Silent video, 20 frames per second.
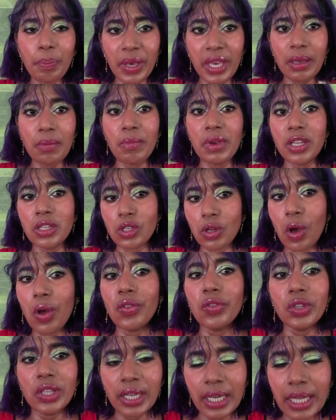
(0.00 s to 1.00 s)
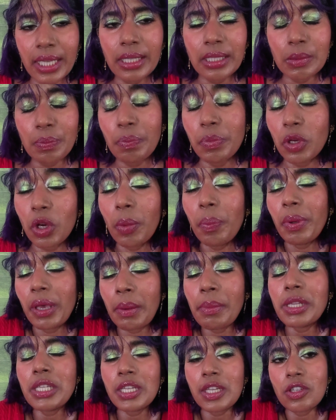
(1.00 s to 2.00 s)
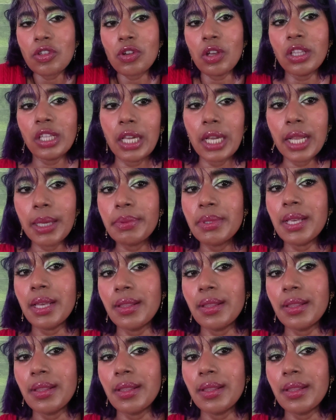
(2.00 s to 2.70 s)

pigment on the lips, good pigmentation on the lips,